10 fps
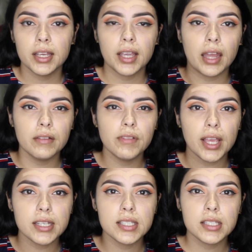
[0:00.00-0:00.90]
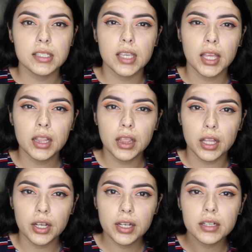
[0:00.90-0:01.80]
kind of like skin
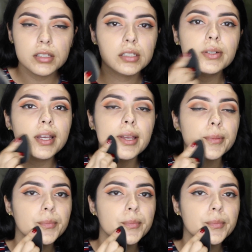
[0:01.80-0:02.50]
look to it.